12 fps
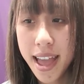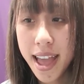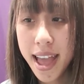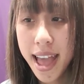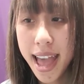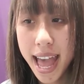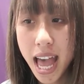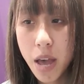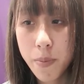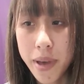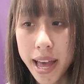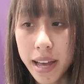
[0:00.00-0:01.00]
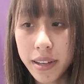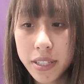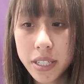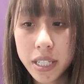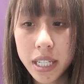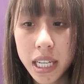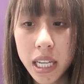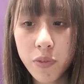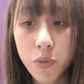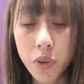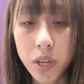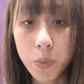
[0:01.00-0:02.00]
How about
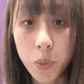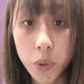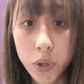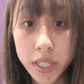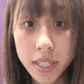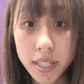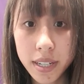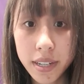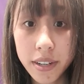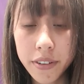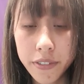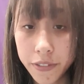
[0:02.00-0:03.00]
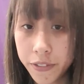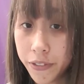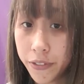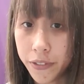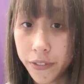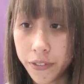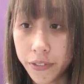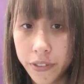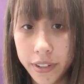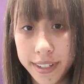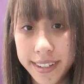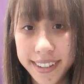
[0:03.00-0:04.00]
if we put f
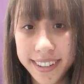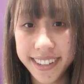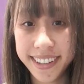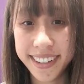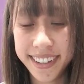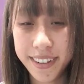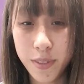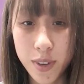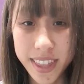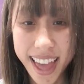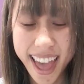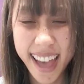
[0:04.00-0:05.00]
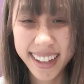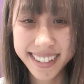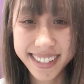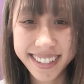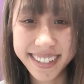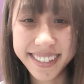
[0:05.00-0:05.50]
with at?